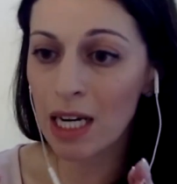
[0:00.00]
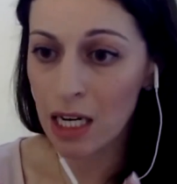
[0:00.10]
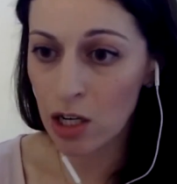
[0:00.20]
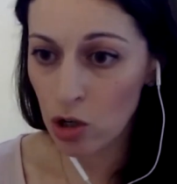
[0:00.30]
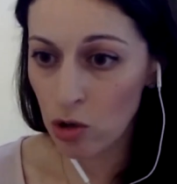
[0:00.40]

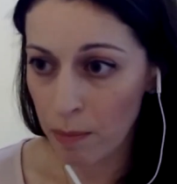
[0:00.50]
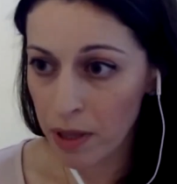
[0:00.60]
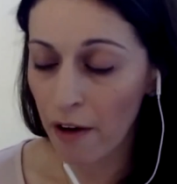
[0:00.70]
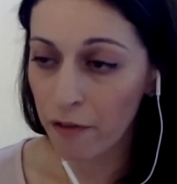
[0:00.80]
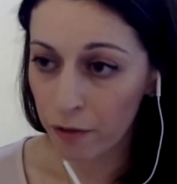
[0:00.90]
interrupt
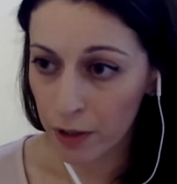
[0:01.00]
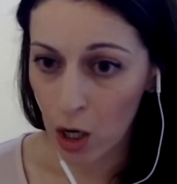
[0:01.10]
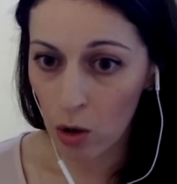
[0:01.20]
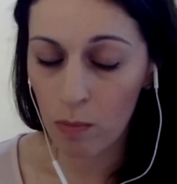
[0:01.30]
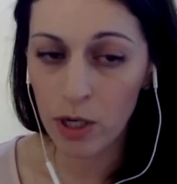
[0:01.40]
that
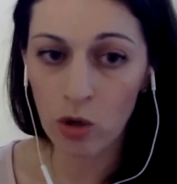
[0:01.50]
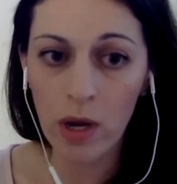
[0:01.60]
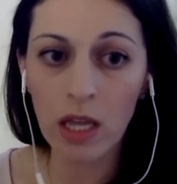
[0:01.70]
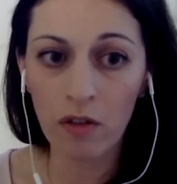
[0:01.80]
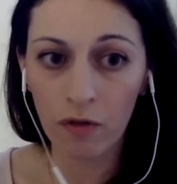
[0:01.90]
flow
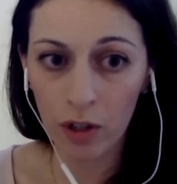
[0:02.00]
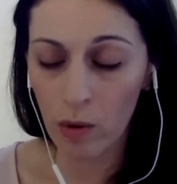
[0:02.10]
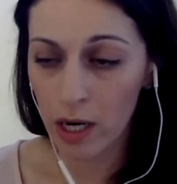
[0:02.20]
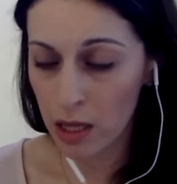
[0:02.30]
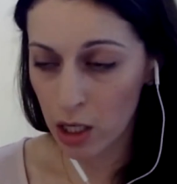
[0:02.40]
between the
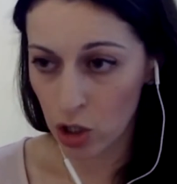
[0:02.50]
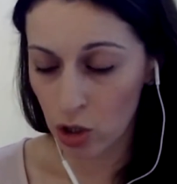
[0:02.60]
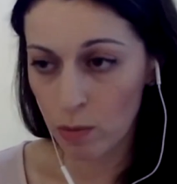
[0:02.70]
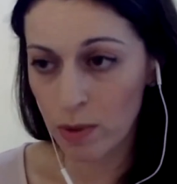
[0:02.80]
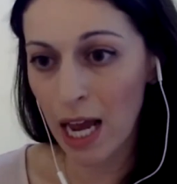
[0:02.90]
fluid in the
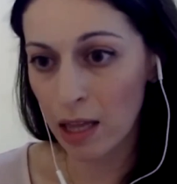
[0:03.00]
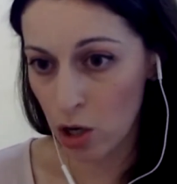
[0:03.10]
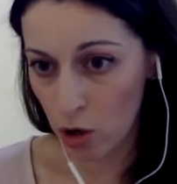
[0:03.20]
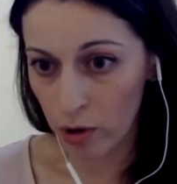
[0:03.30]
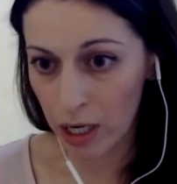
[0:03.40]
tubes and the
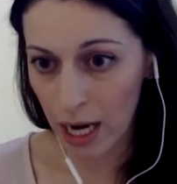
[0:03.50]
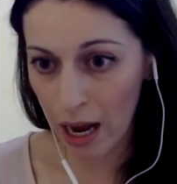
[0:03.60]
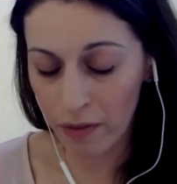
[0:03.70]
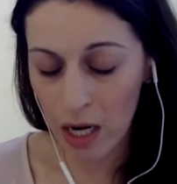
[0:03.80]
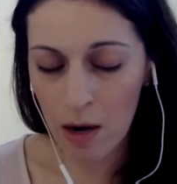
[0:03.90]
uterine
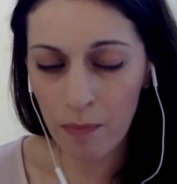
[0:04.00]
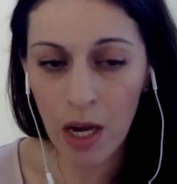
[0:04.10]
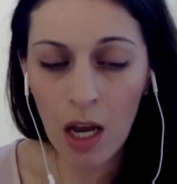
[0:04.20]
cavity.